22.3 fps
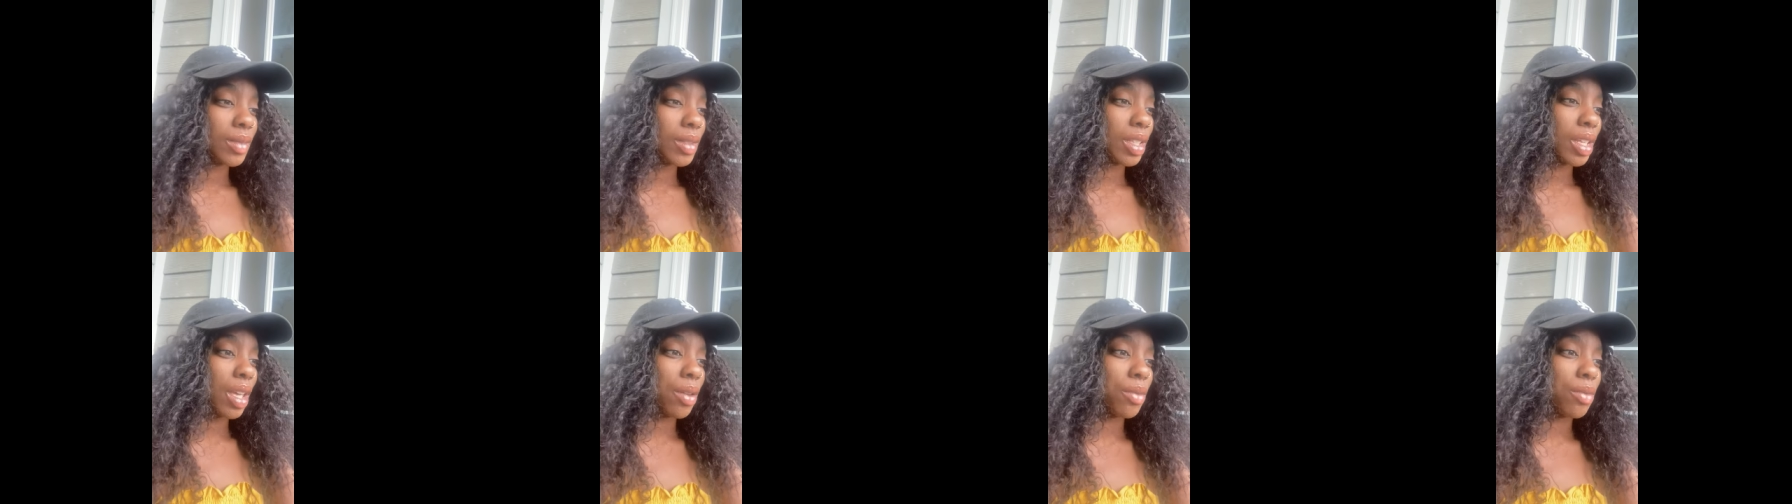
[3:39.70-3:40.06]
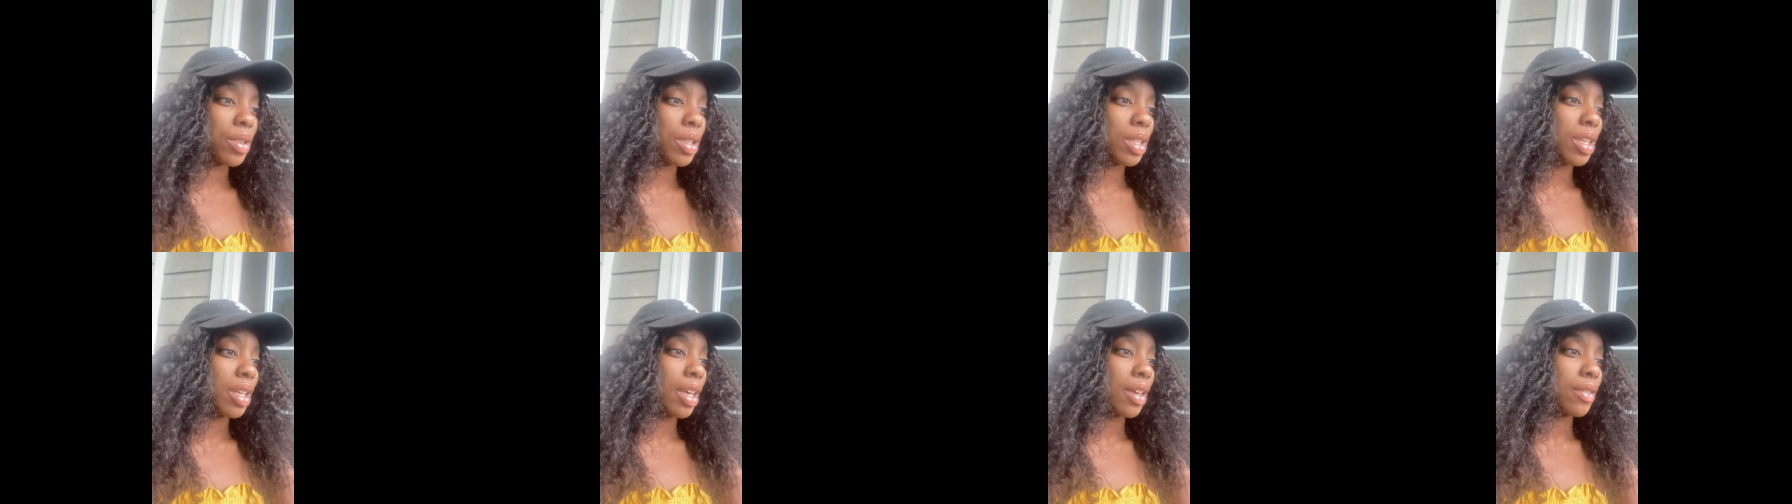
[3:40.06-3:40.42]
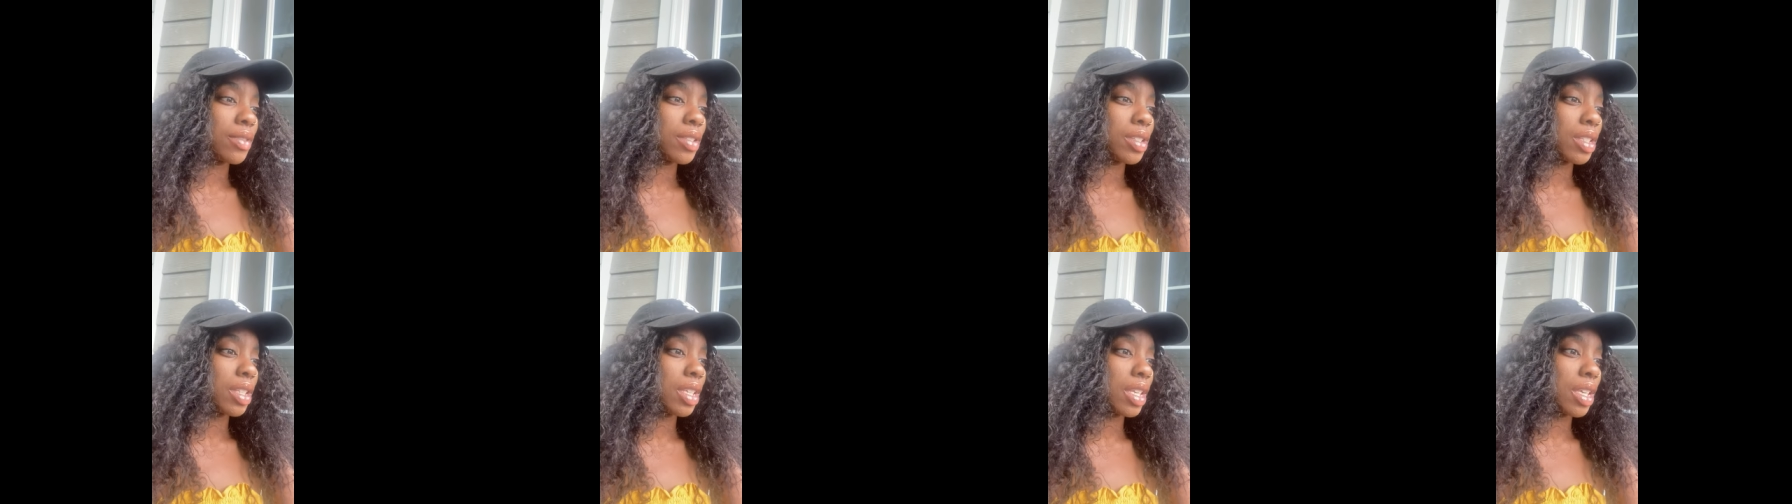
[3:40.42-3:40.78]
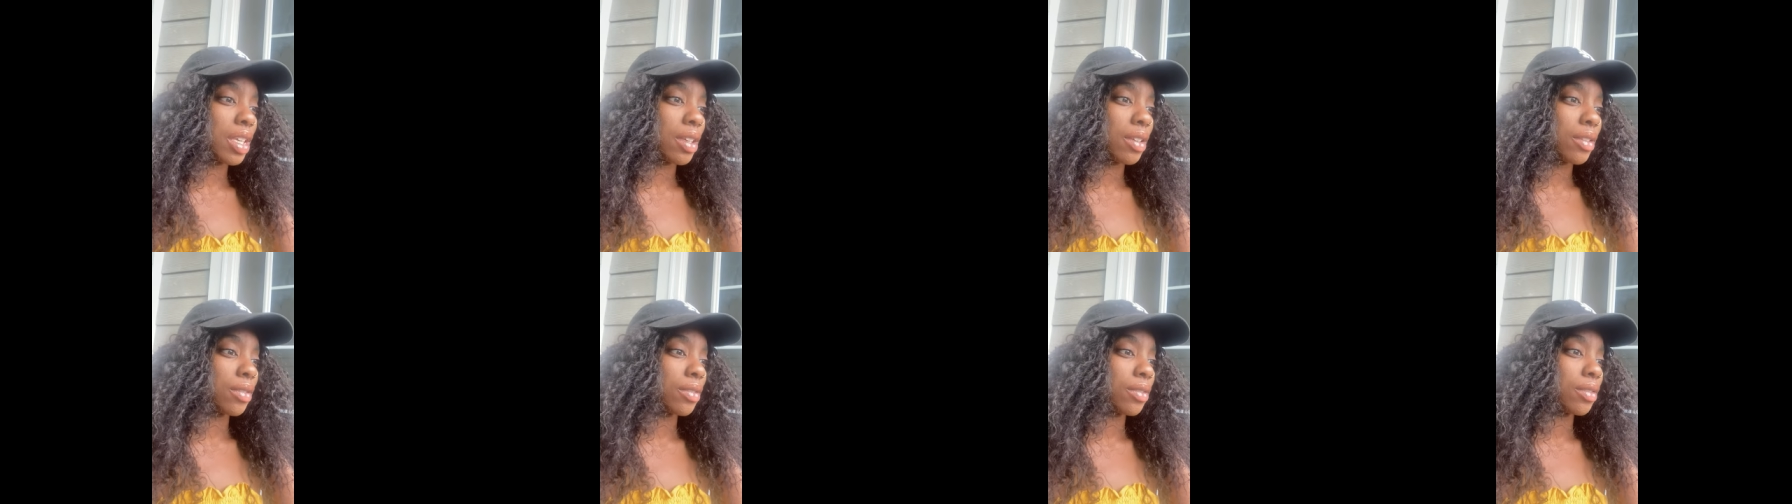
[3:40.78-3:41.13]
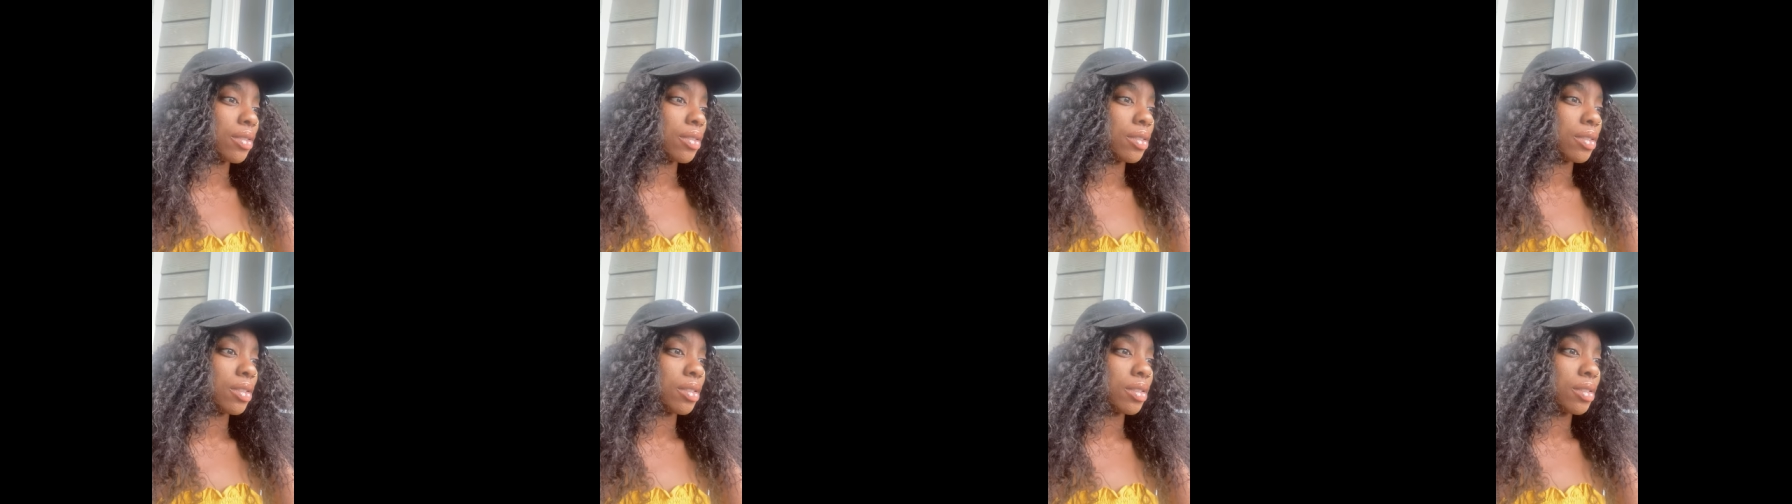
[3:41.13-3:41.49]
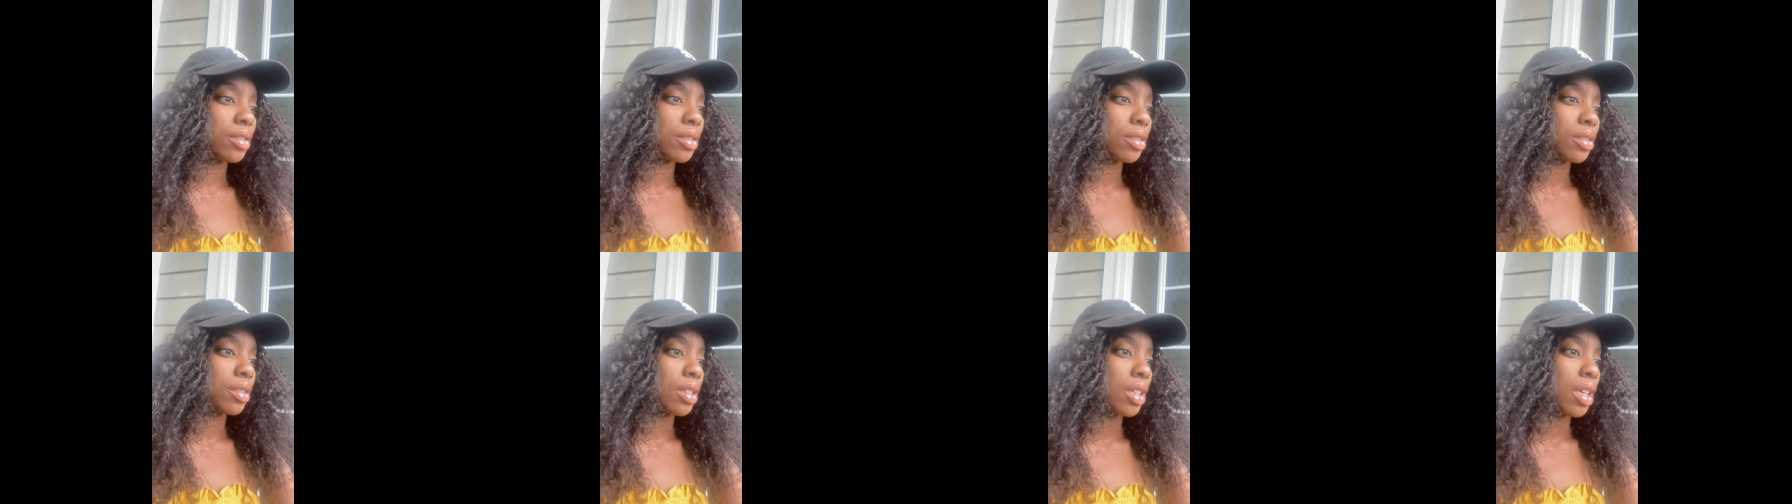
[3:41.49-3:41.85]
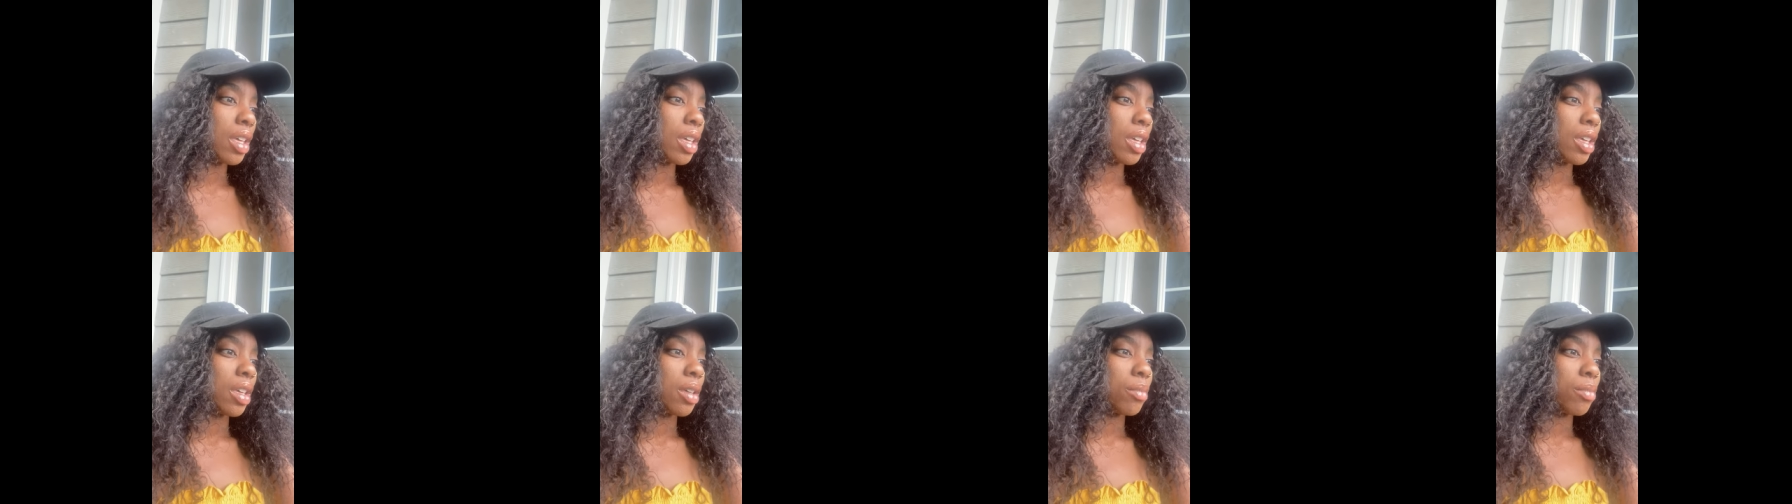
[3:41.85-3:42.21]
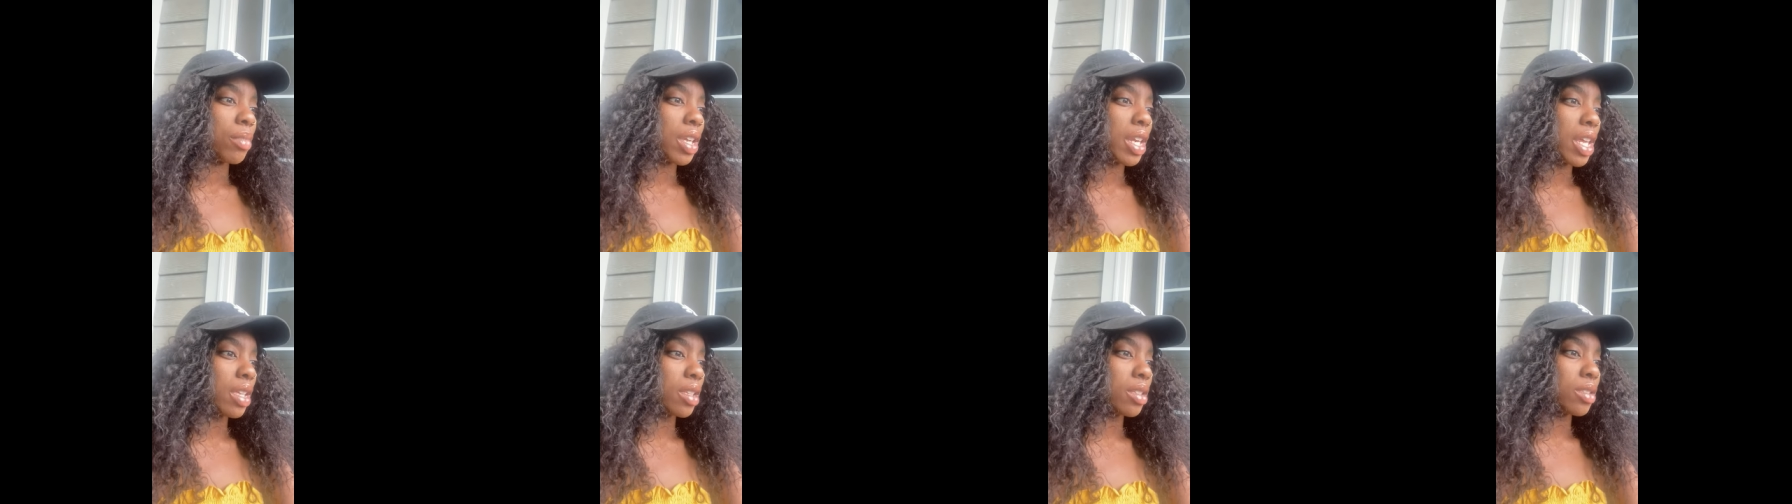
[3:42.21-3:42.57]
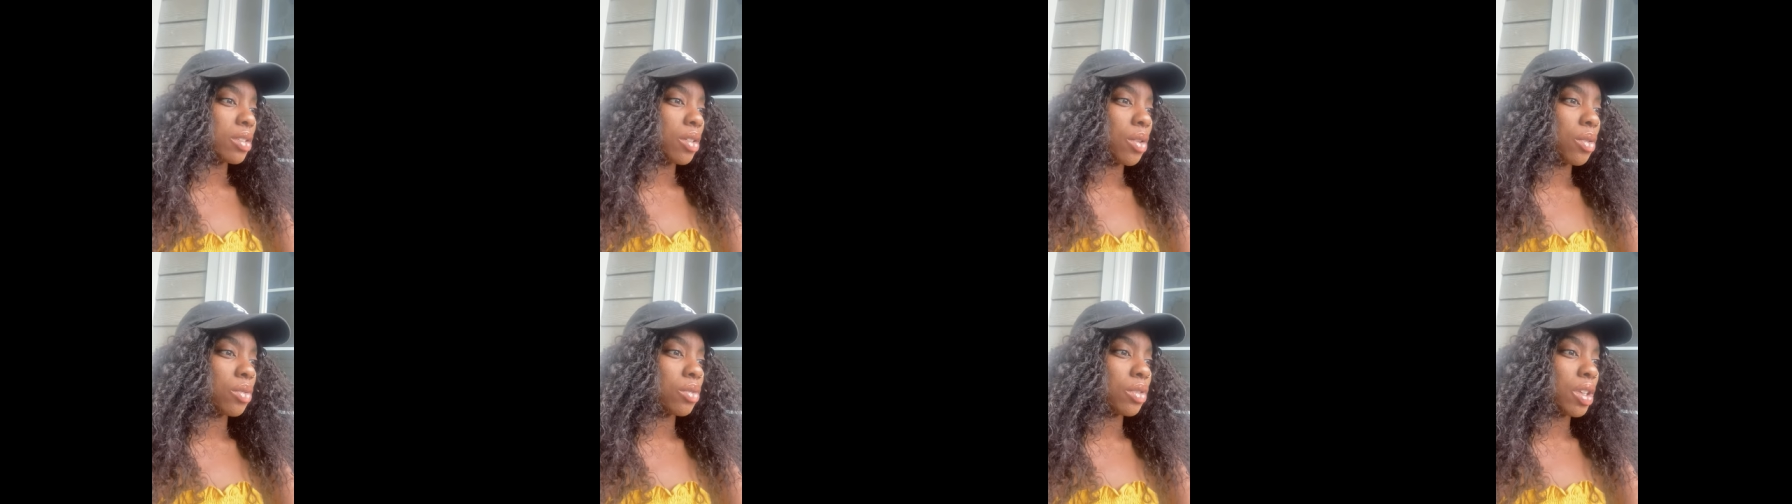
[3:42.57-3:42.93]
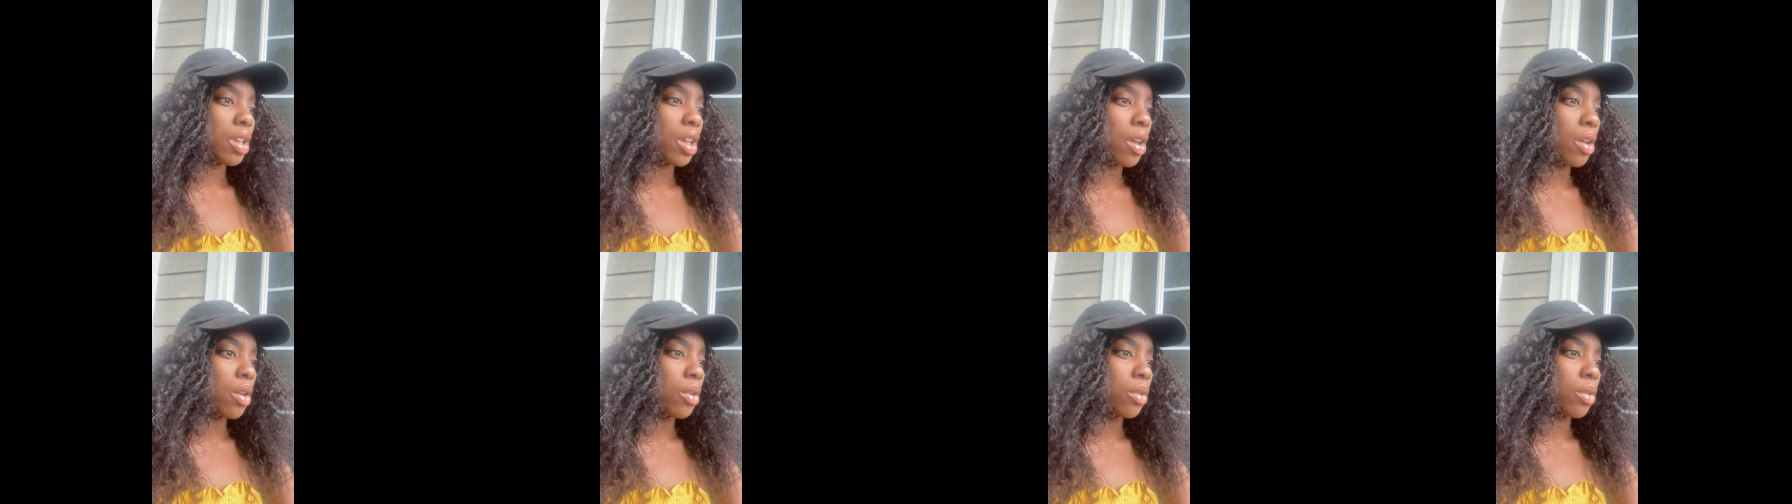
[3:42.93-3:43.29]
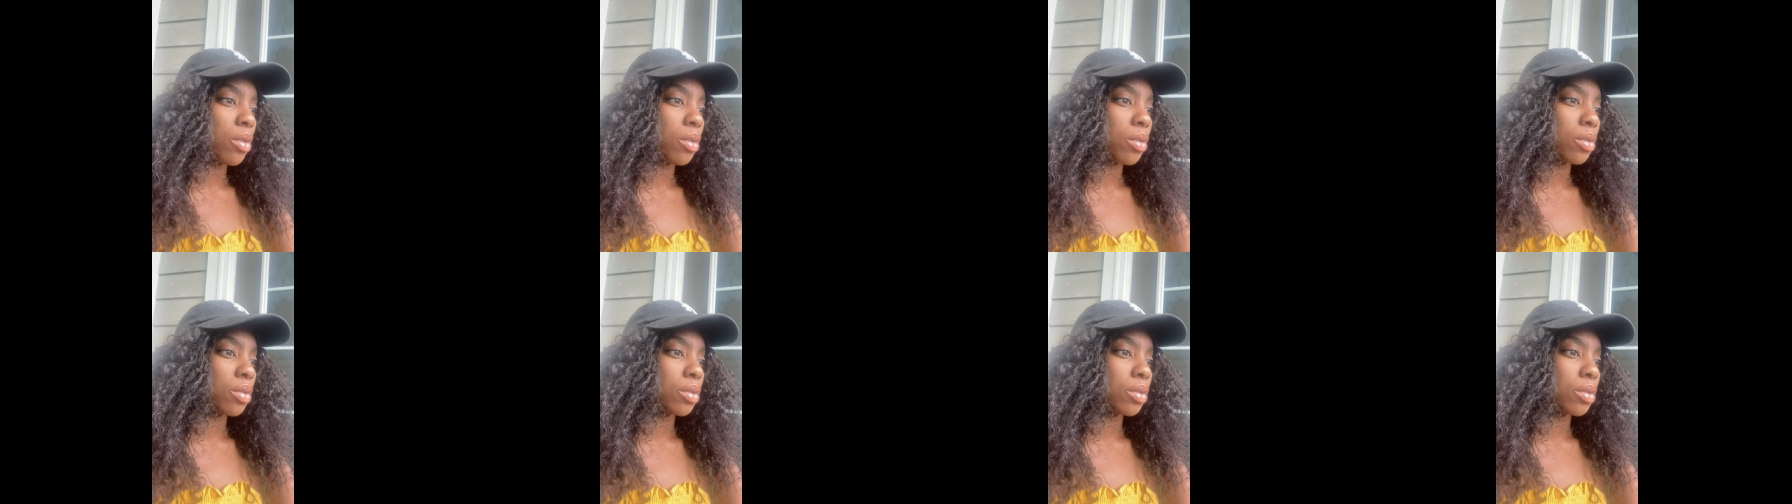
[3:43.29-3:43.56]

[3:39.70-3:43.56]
i really have to leave but I don't know.